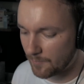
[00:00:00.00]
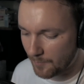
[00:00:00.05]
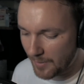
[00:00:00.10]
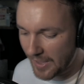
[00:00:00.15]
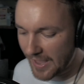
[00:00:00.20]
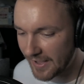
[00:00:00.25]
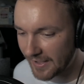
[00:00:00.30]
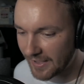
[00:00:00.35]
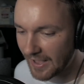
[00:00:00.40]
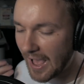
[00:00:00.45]

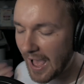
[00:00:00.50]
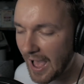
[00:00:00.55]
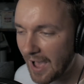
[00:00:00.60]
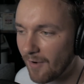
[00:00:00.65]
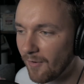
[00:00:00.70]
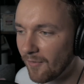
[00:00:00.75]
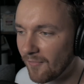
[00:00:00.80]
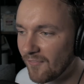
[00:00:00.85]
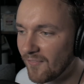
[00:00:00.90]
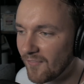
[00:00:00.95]
pick
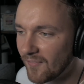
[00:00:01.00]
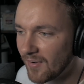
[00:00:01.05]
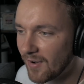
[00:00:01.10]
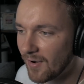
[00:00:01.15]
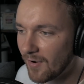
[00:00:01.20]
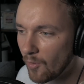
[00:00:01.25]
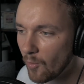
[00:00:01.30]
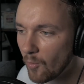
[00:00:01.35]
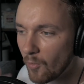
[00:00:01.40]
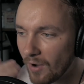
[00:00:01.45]
out of
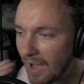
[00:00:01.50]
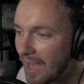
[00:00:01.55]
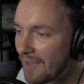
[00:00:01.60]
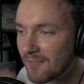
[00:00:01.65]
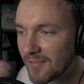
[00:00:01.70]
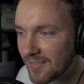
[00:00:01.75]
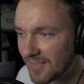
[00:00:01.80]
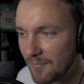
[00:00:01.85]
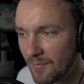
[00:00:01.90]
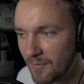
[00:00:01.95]

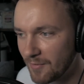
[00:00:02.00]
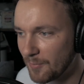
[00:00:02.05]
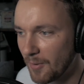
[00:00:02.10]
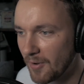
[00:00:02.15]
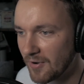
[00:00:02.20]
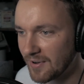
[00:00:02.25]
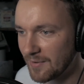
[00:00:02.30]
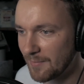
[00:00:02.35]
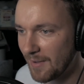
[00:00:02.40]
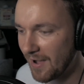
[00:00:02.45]
everything we've
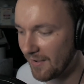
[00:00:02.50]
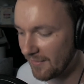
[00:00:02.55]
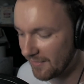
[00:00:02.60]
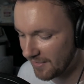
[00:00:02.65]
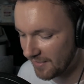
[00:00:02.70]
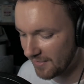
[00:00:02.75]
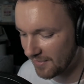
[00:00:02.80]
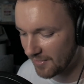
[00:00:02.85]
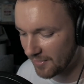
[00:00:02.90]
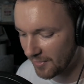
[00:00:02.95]
spoken about
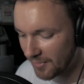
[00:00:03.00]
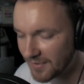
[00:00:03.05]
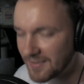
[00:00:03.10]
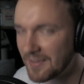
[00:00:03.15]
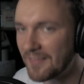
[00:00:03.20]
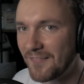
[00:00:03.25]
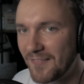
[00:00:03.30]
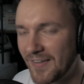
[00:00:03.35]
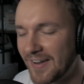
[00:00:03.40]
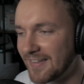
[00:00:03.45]
the
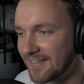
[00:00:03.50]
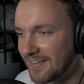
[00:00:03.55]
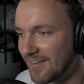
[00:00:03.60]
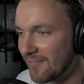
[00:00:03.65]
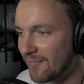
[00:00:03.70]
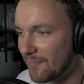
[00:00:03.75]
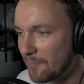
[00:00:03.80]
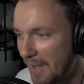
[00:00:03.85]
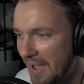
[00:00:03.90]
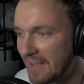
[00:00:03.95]

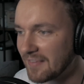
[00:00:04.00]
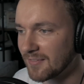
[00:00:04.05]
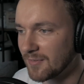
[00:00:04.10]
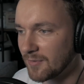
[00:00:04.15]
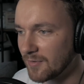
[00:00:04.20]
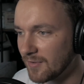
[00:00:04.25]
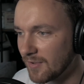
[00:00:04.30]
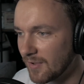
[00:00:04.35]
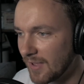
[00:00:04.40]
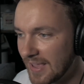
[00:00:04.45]
definitive best.
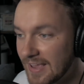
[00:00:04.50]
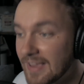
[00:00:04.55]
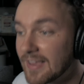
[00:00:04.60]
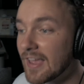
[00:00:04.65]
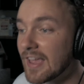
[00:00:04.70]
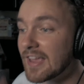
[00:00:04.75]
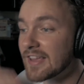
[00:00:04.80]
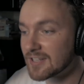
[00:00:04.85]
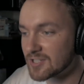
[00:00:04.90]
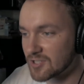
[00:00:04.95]

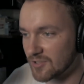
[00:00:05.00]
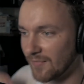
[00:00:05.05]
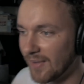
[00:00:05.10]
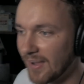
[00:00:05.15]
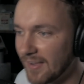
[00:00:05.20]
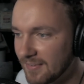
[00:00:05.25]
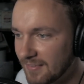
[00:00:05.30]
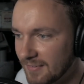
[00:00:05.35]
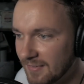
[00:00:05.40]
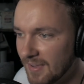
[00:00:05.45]
Okay. Each of
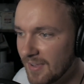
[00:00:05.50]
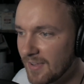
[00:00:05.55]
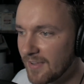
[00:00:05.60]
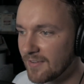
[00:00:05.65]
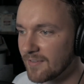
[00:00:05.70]
us.